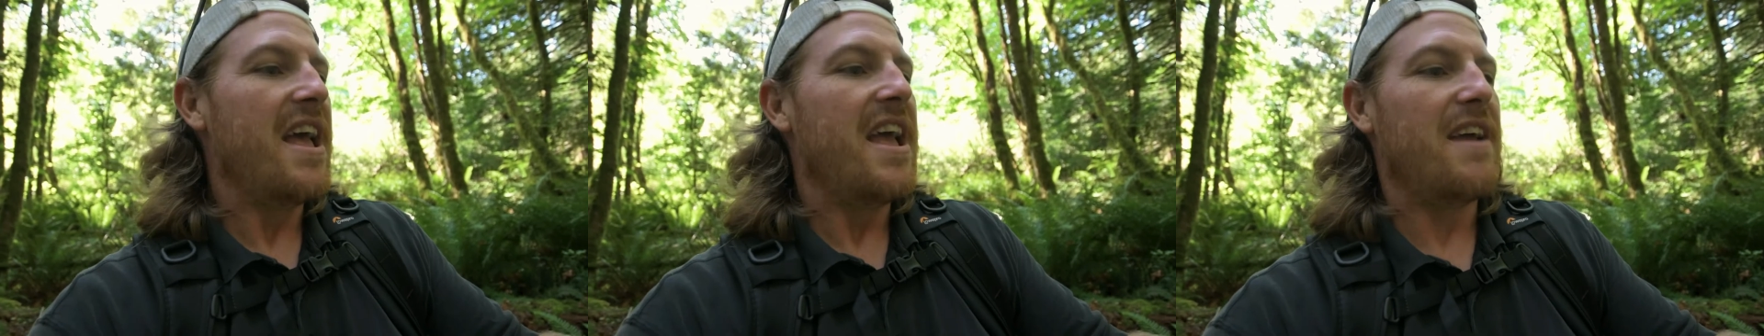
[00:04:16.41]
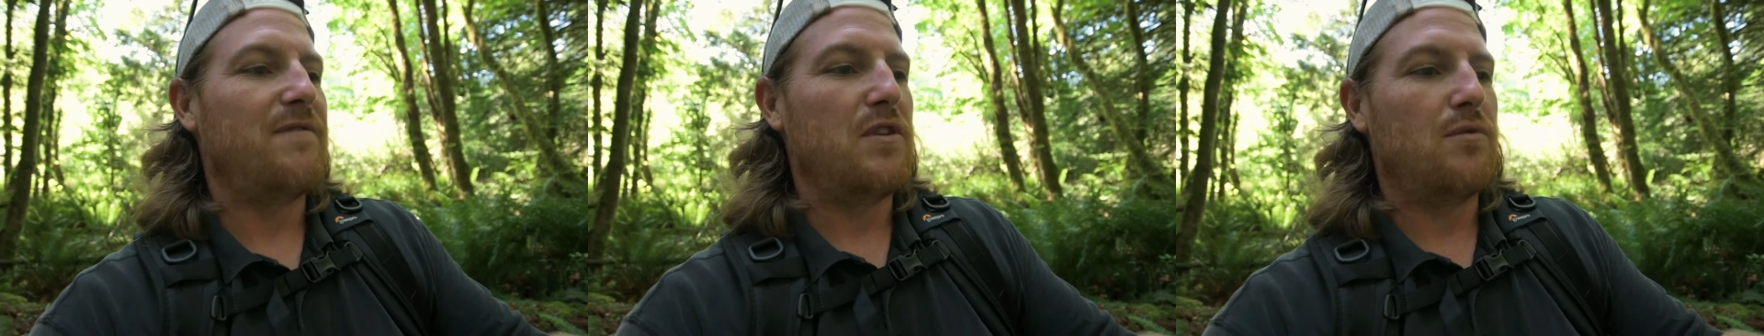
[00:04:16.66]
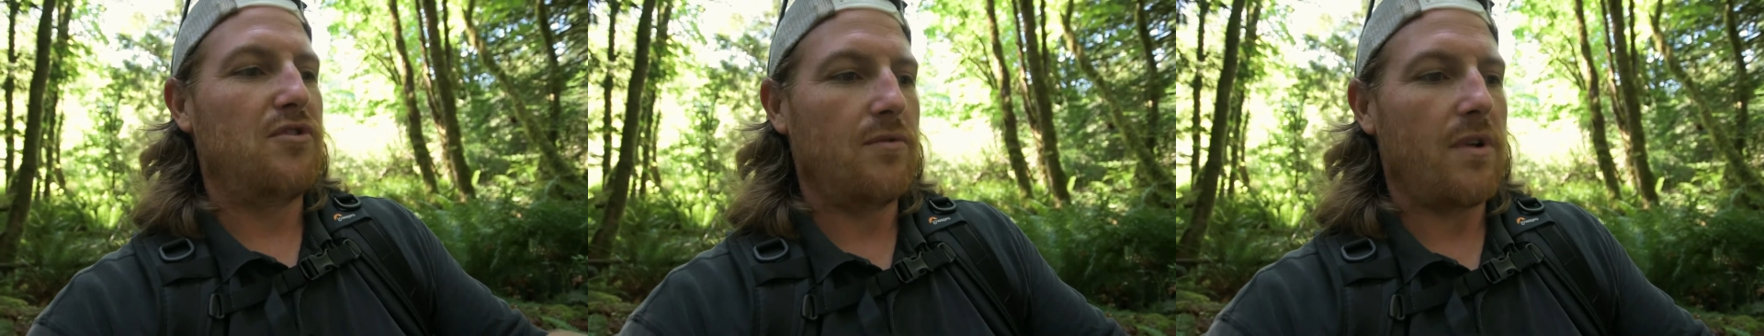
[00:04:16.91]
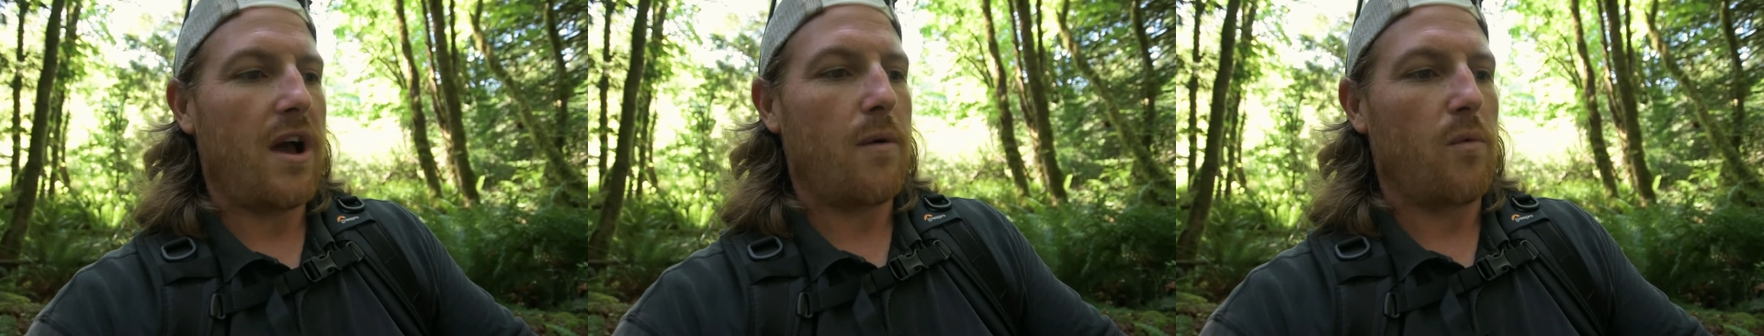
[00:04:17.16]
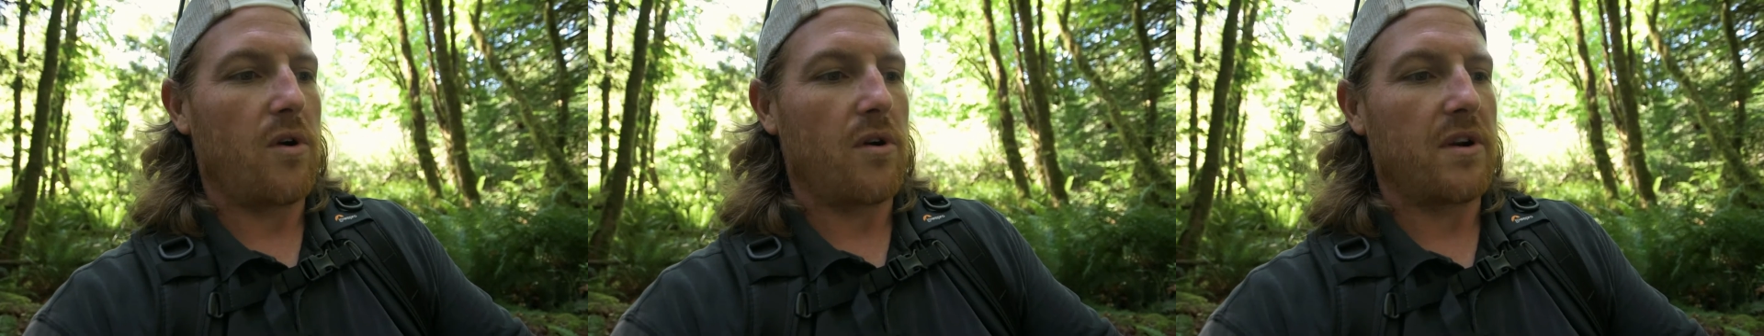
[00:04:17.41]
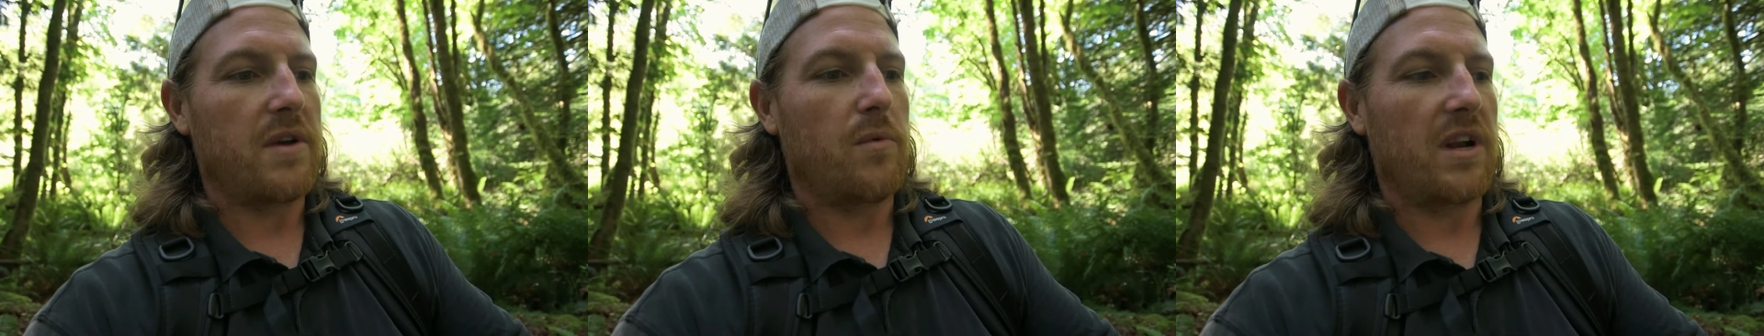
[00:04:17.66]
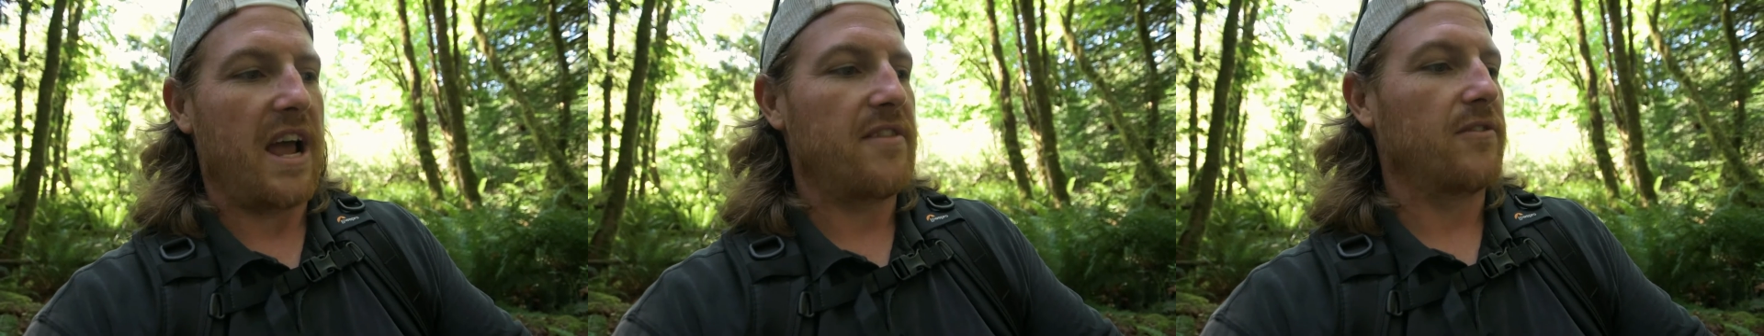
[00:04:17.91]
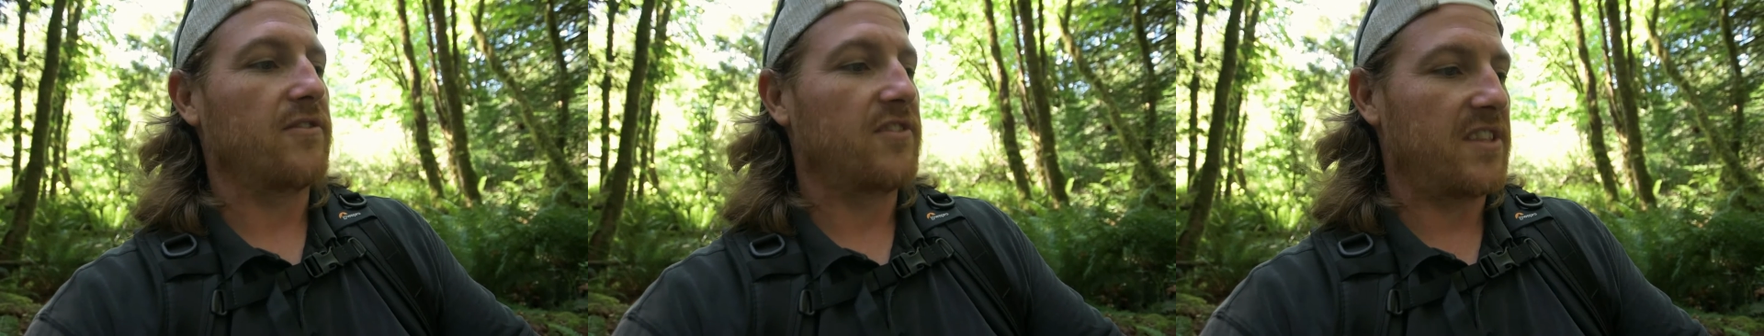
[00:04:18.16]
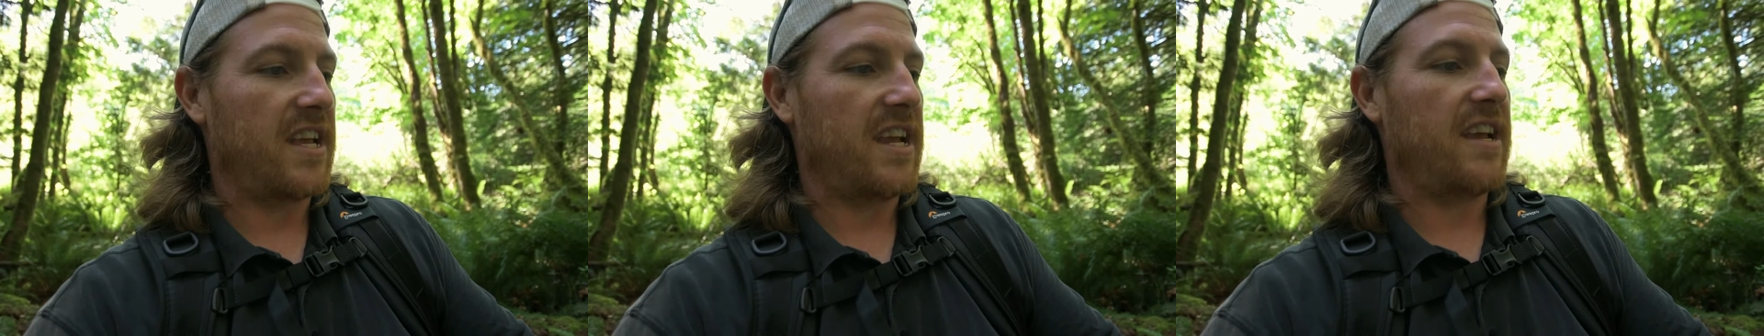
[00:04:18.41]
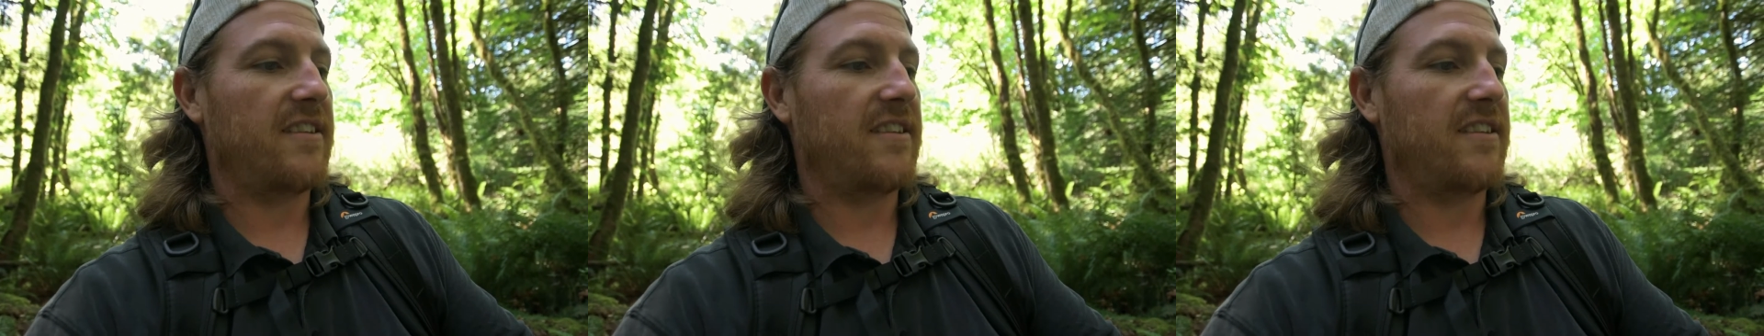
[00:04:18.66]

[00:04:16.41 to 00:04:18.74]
if you do not worry what others think,